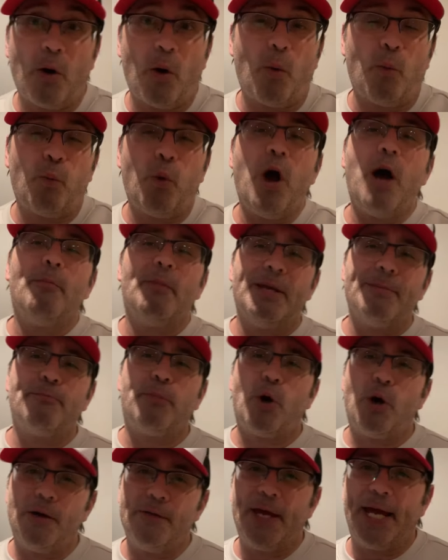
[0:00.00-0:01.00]
what I mean
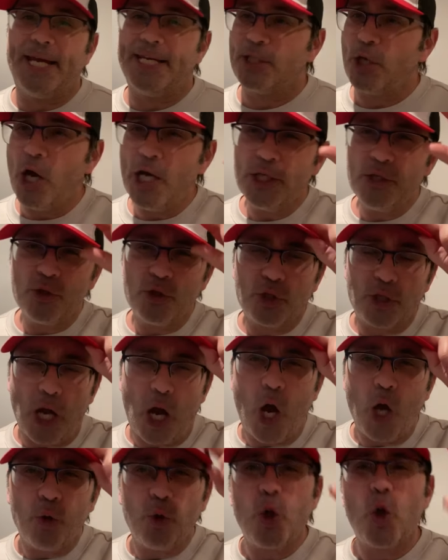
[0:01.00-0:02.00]
by that is I
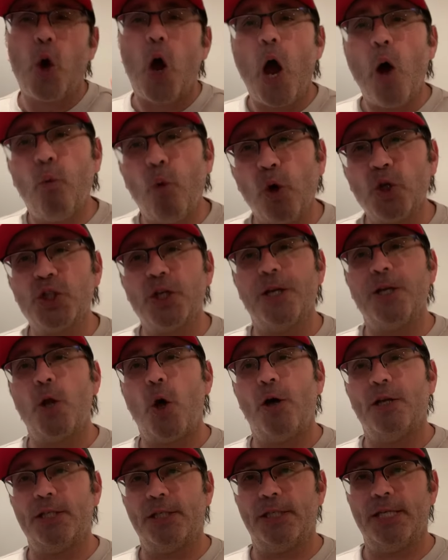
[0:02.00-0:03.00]
watch a
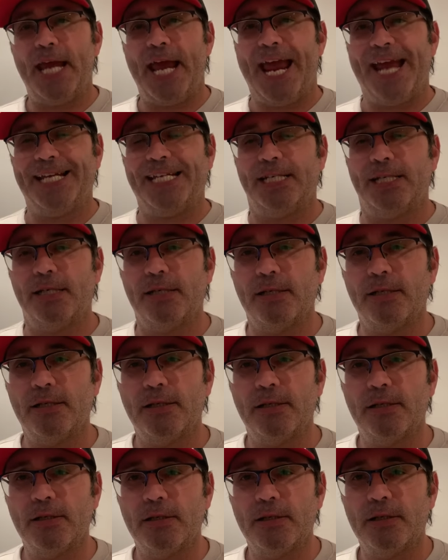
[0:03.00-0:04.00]
lot of
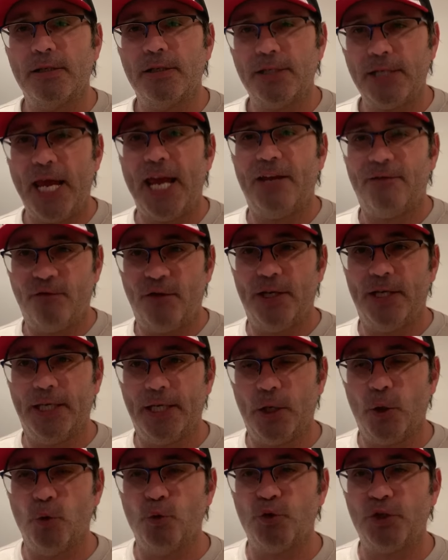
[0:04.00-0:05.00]
tech
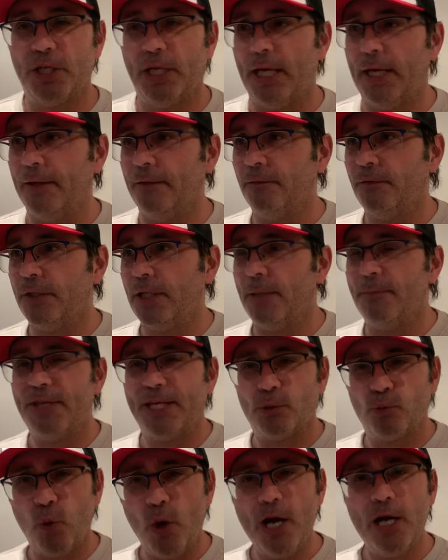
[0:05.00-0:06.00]
videos, and
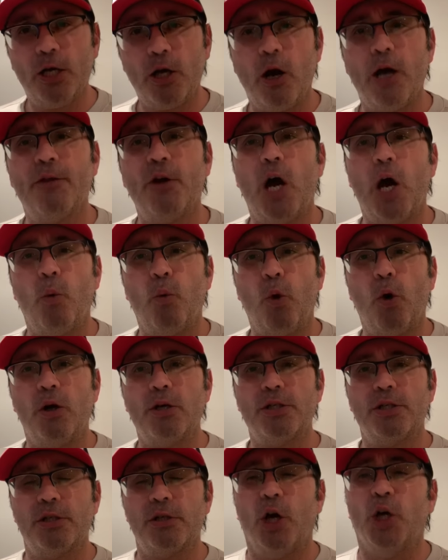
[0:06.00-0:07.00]
there's one guy that
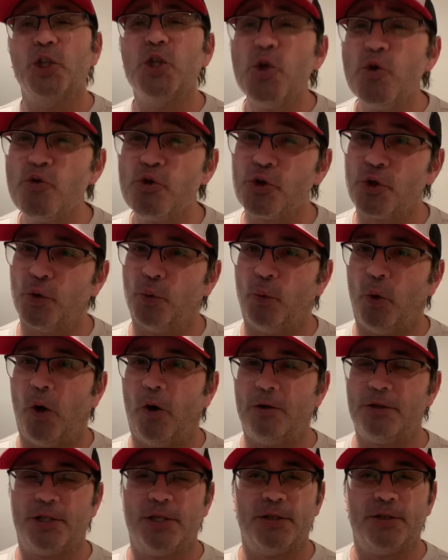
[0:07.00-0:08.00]
I used to
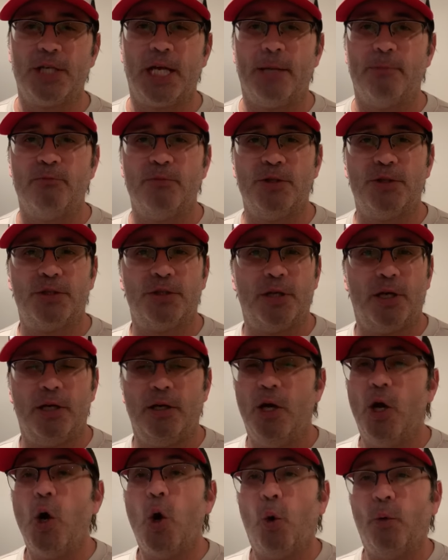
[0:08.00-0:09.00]
watch, his name was, the
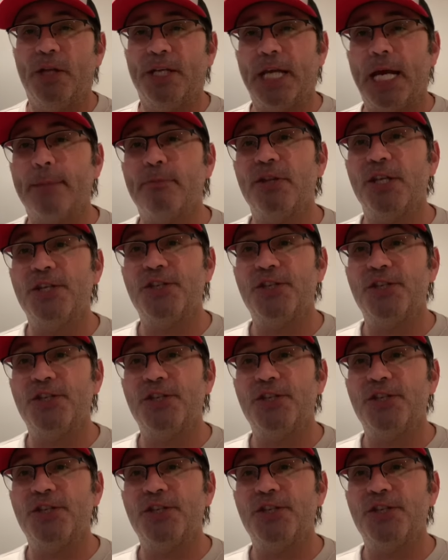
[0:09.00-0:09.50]
name of the